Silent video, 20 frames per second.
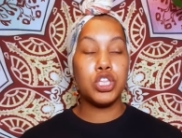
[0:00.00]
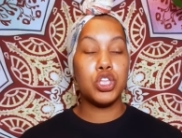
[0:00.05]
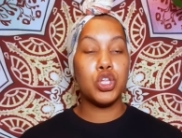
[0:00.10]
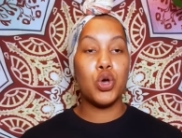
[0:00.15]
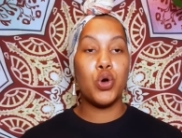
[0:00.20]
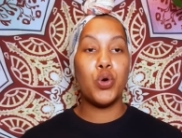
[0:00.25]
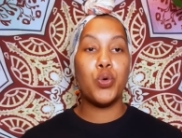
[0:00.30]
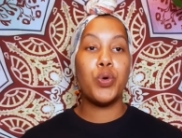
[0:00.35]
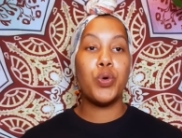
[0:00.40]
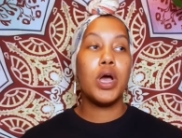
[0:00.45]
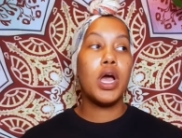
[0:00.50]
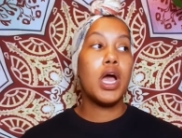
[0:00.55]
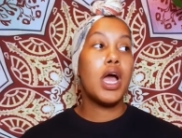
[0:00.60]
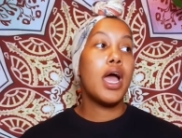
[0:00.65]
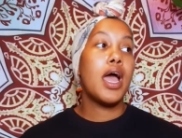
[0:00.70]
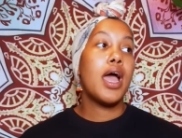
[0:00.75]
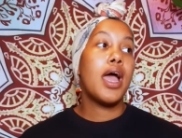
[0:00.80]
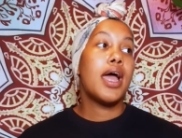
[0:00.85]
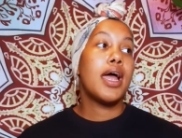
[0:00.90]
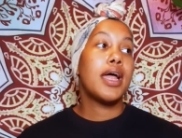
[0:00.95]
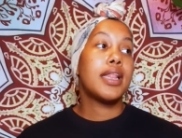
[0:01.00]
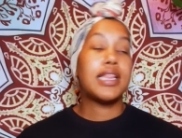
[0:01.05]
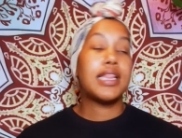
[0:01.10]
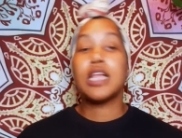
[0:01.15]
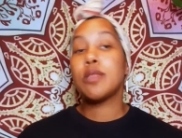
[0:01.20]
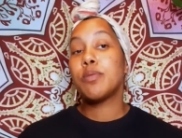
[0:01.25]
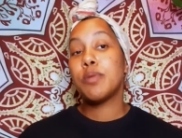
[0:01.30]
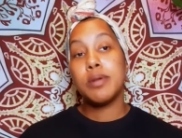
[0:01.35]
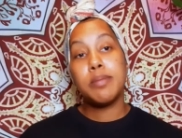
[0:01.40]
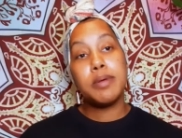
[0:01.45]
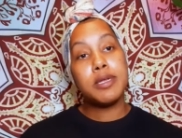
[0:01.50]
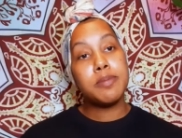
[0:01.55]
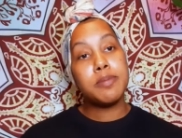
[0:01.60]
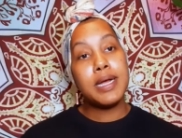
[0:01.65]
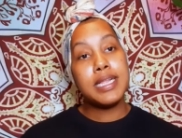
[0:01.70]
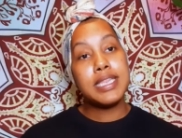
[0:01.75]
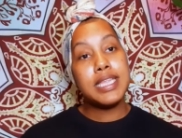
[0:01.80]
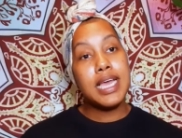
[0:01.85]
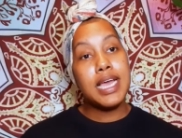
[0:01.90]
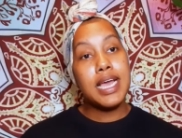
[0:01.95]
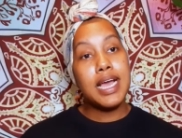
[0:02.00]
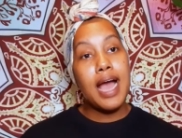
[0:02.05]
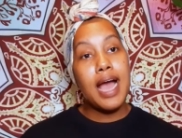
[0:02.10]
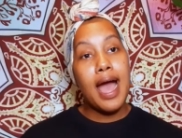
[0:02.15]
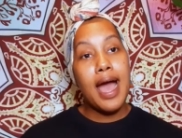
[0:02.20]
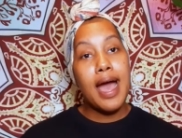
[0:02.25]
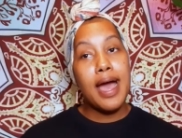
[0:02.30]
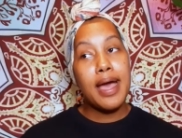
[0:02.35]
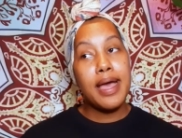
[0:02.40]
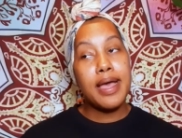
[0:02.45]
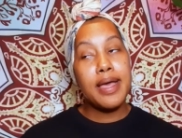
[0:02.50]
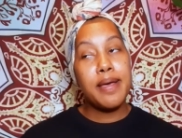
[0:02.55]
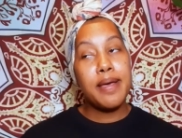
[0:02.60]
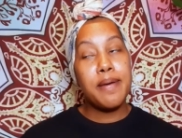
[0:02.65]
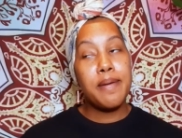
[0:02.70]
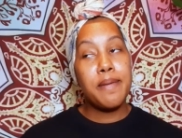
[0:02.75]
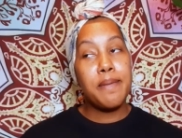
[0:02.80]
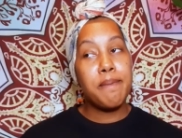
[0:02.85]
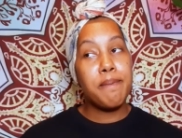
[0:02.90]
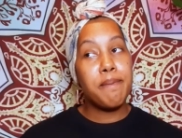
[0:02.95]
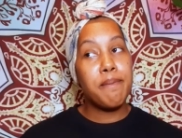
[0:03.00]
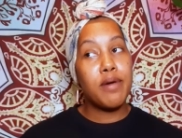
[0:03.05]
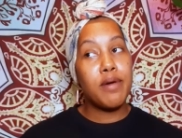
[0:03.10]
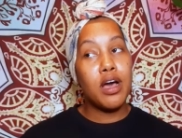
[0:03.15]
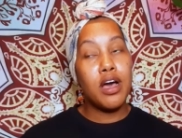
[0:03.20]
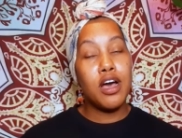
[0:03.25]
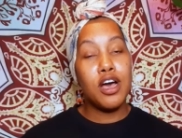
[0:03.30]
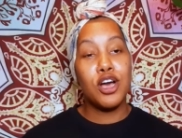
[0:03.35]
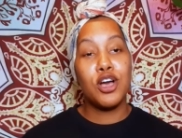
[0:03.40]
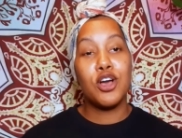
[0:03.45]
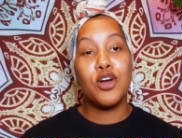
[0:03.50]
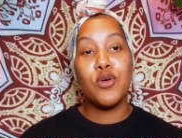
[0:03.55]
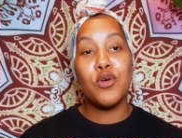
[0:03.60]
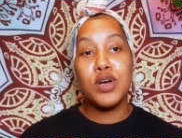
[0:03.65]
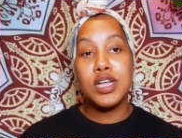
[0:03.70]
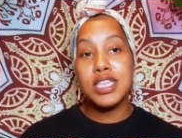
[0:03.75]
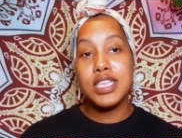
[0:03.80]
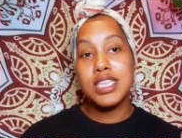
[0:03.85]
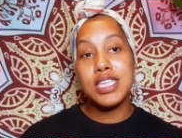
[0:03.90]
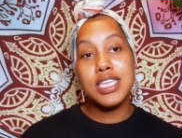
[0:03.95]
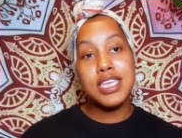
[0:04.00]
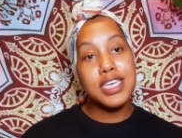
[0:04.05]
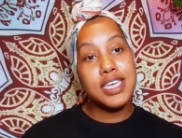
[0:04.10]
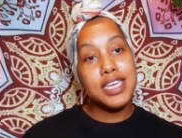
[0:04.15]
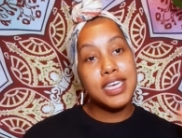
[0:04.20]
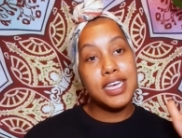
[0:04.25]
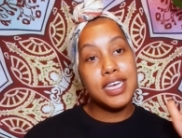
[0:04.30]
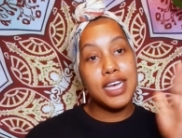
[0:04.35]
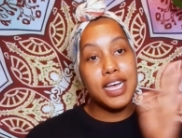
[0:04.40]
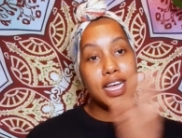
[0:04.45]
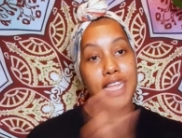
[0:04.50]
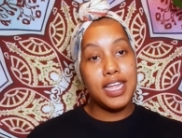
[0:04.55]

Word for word: So that's pretty much my take. I am uh, going to